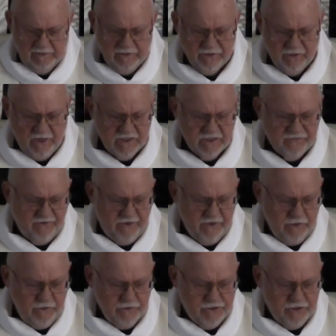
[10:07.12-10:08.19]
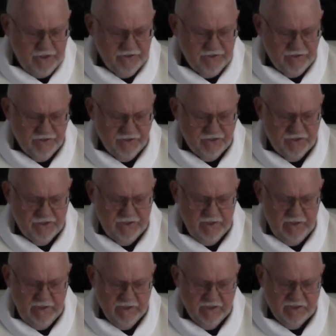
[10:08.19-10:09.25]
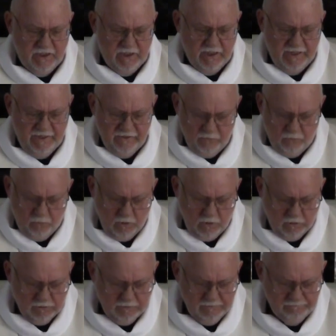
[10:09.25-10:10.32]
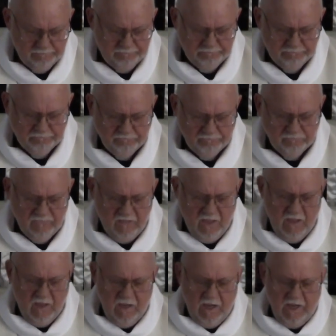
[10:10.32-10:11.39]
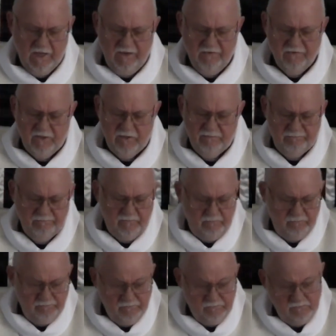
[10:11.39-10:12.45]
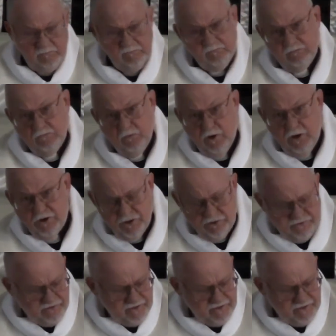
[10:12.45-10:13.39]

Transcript: The transfigured Jesus is the light of the world. And even, or I should